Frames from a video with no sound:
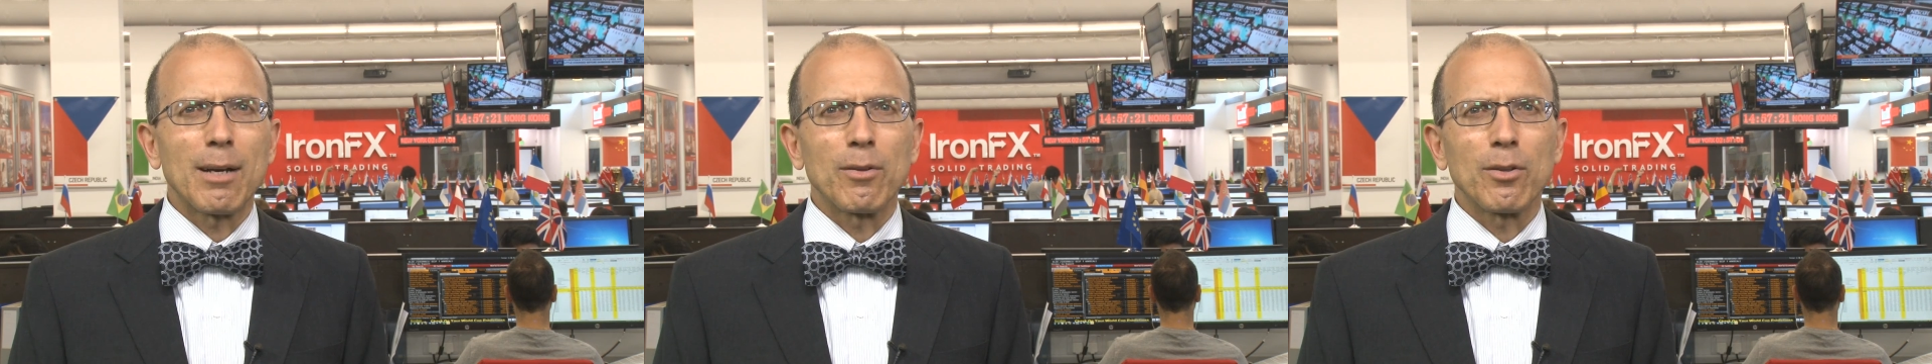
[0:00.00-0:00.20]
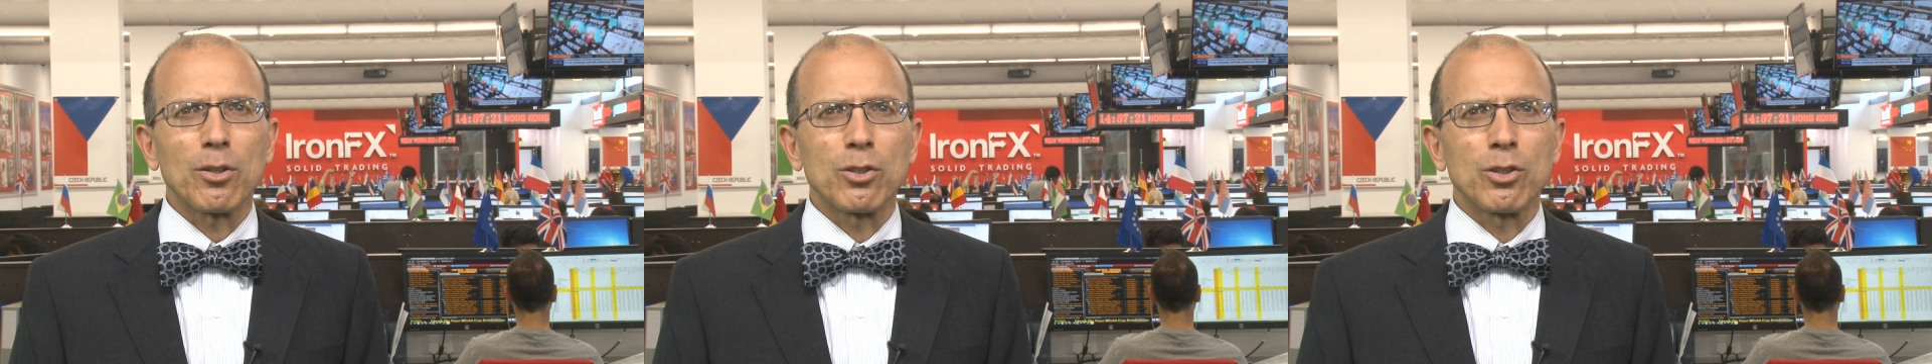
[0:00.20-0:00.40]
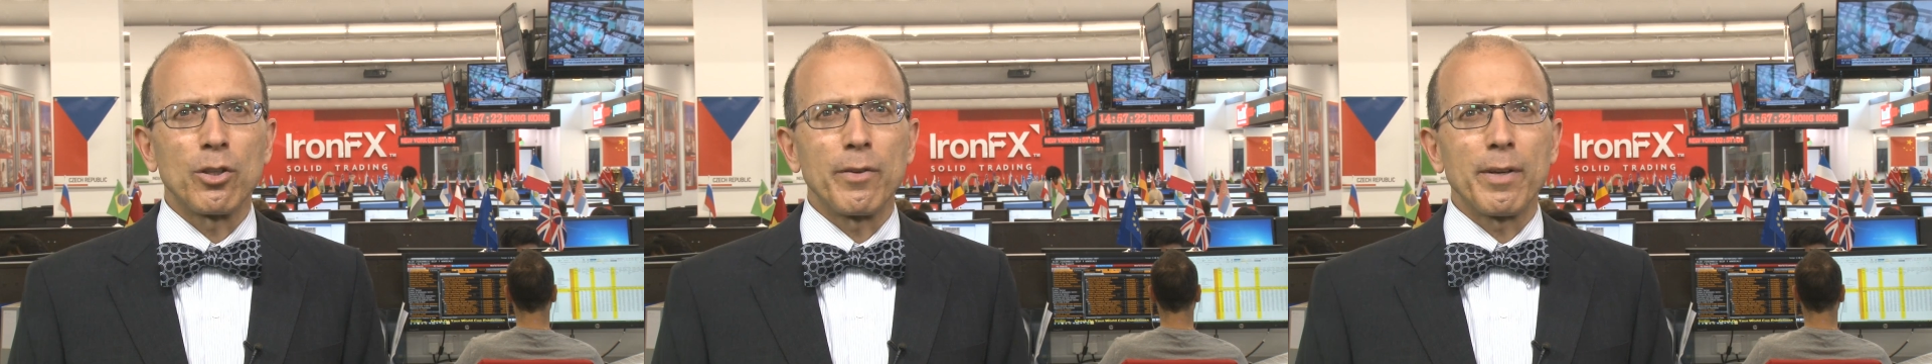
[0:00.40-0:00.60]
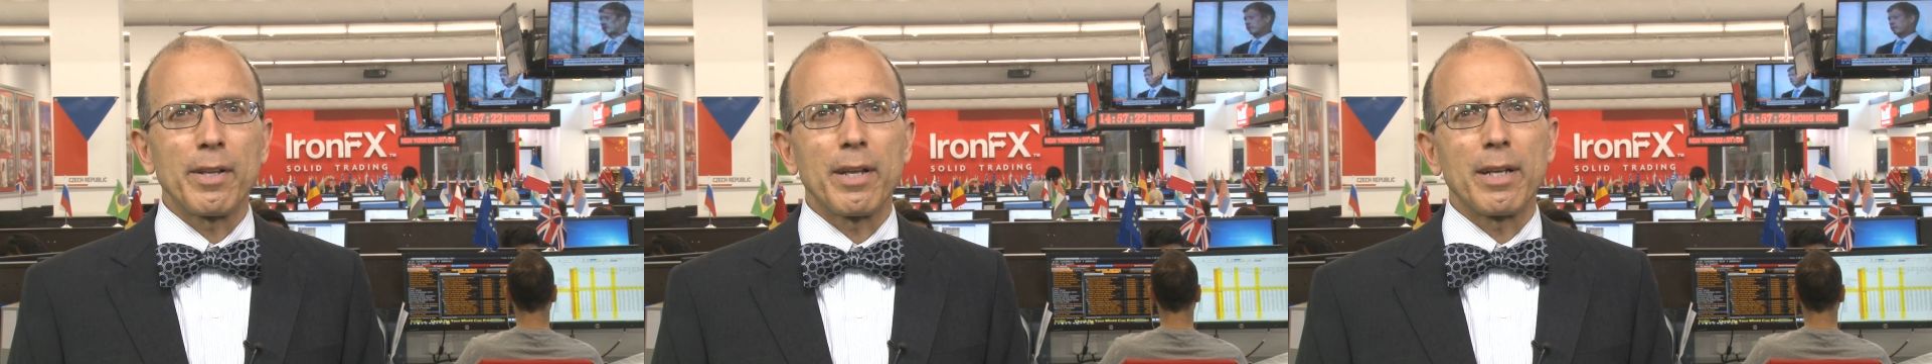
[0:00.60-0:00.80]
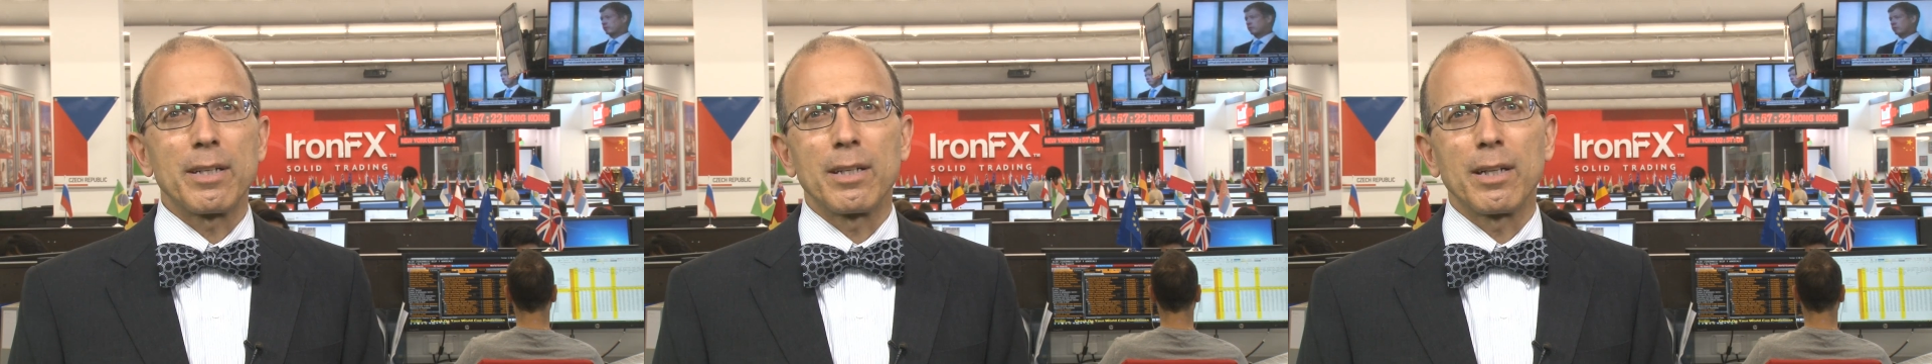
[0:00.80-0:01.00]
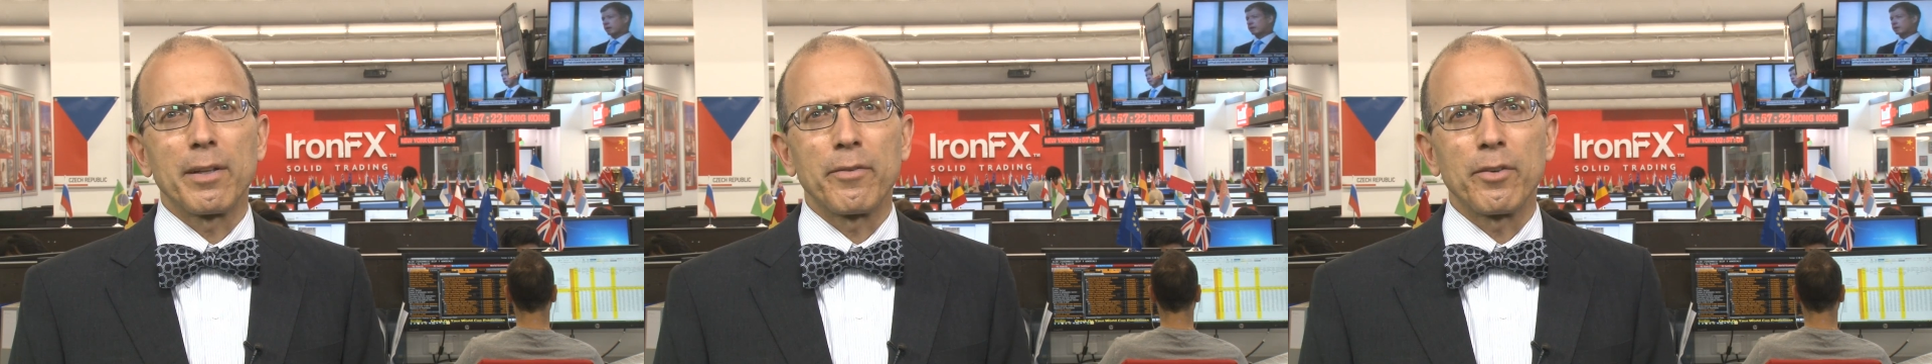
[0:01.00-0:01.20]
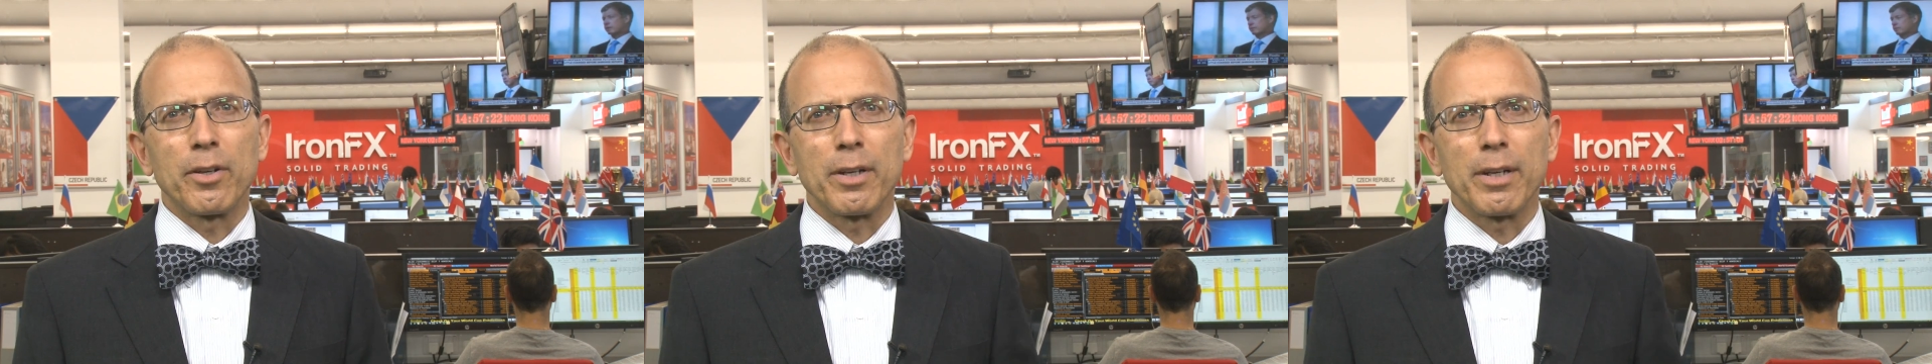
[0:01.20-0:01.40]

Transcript: Outlook survey then delivered